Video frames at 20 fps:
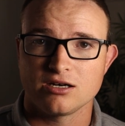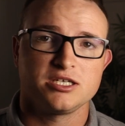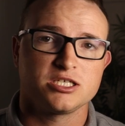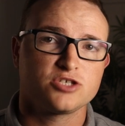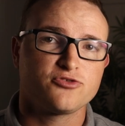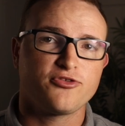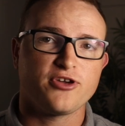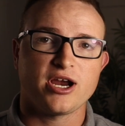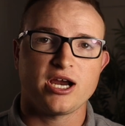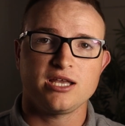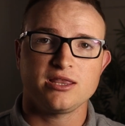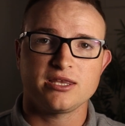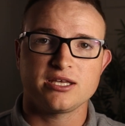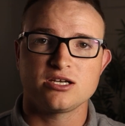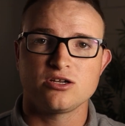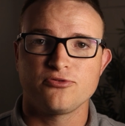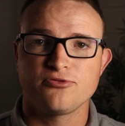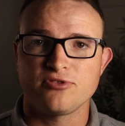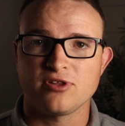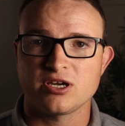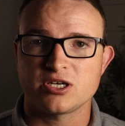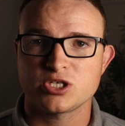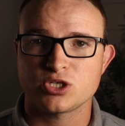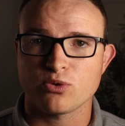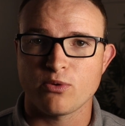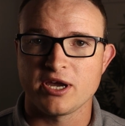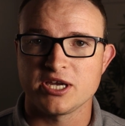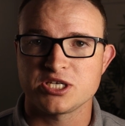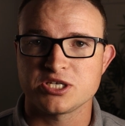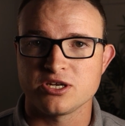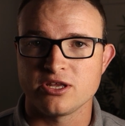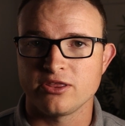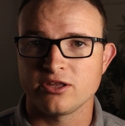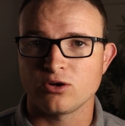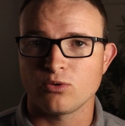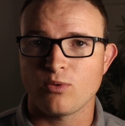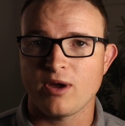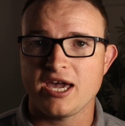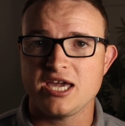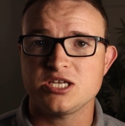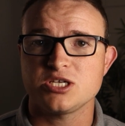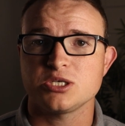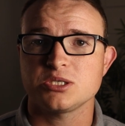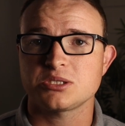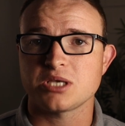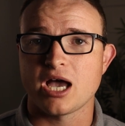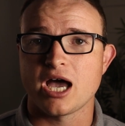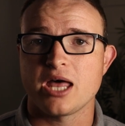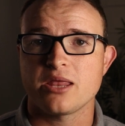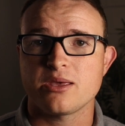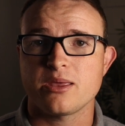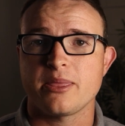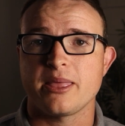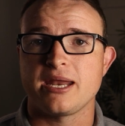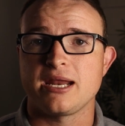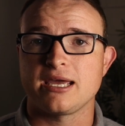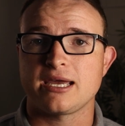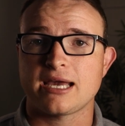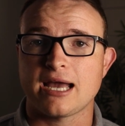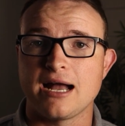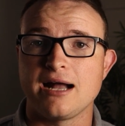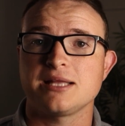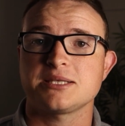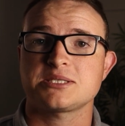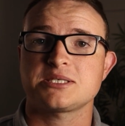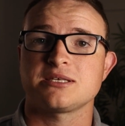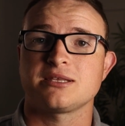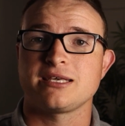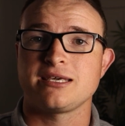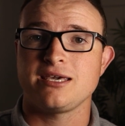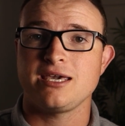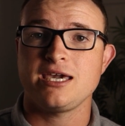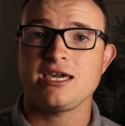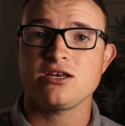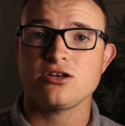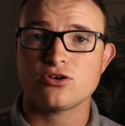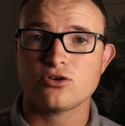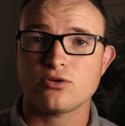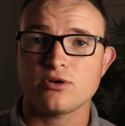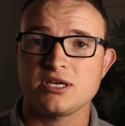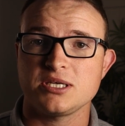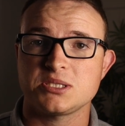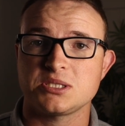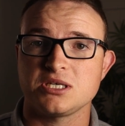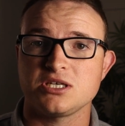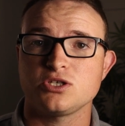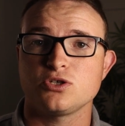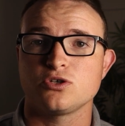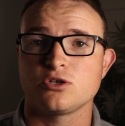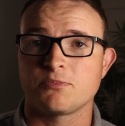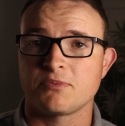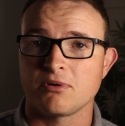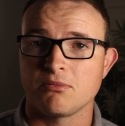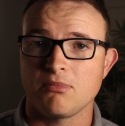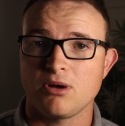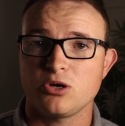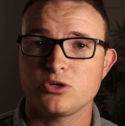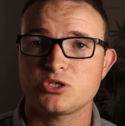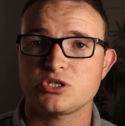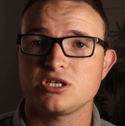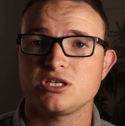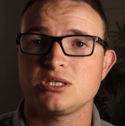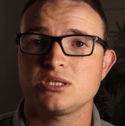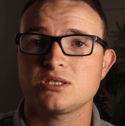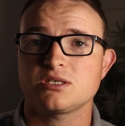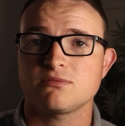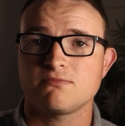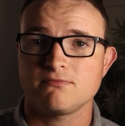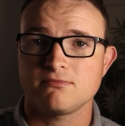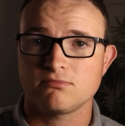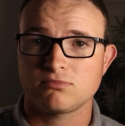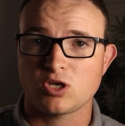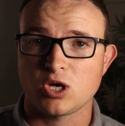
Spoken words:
There's very little fluctuation in their wages other than it constantly increasing due to promotions,